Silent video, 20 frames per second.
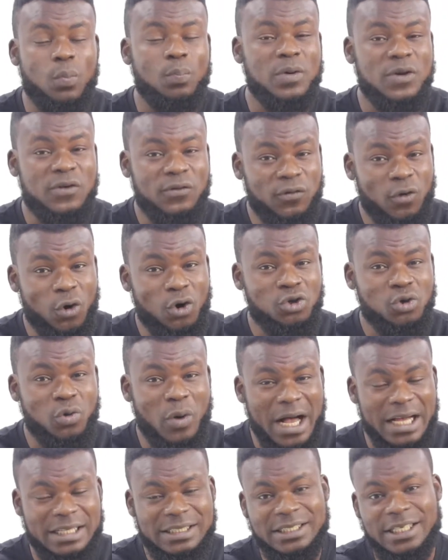before
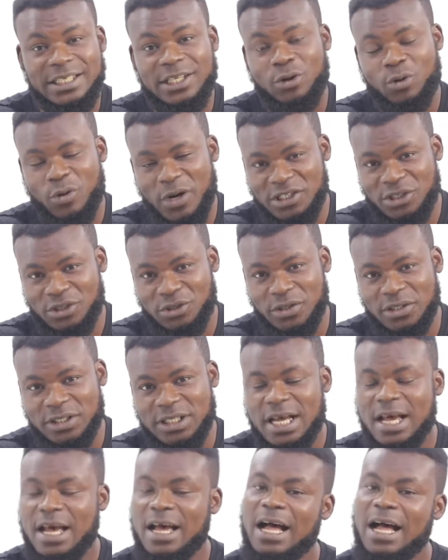you answer the questions.